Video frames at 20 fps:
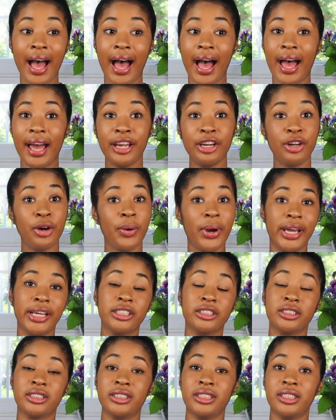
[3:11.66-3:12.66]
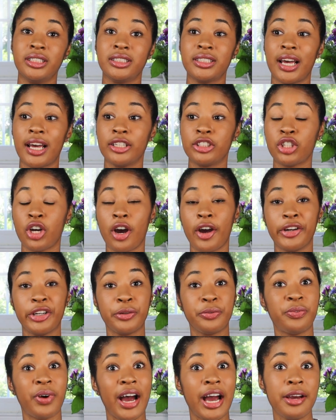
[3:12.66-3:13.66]
I know agencies that charge
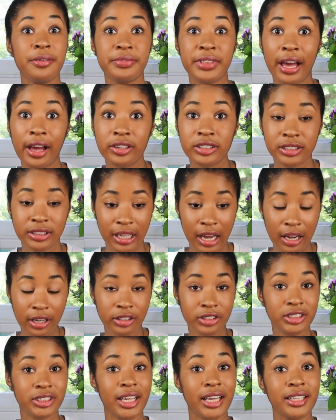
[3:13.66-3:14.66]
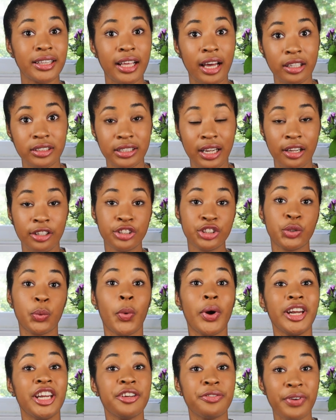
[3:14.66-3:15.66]
$5,000, $10,000,
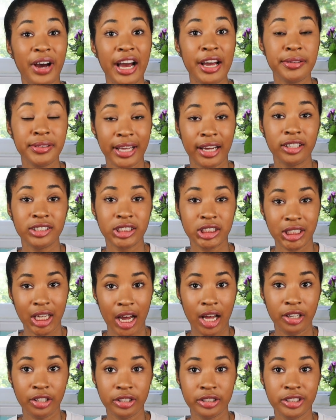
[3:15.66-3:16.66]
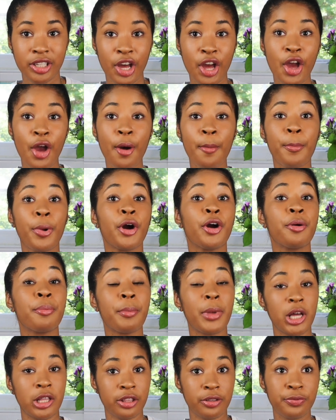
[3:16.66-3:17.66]
$25,000 per
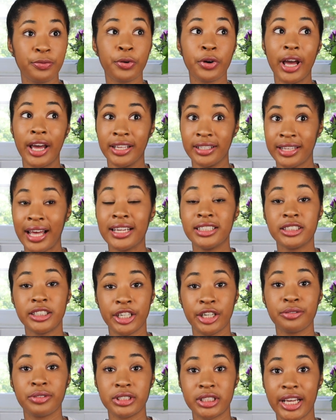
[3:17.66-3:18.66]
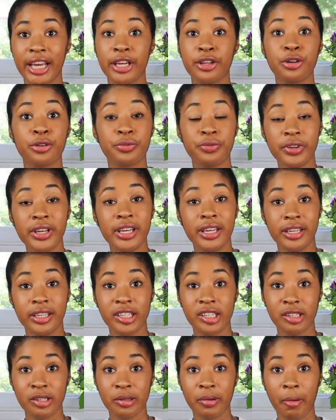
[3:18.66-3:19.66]
month that's their retainer fee.
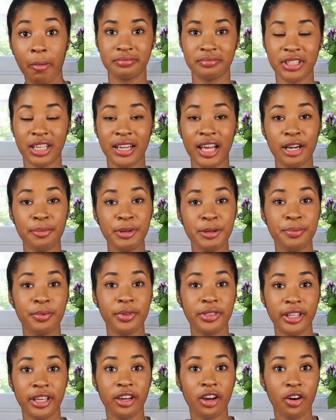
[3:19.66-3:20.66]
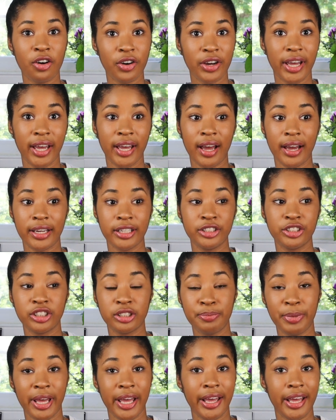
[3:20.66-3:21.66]
A lot of people think, oh, okay, I can
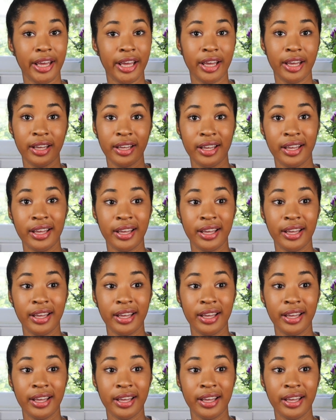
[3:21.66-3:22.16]
just pay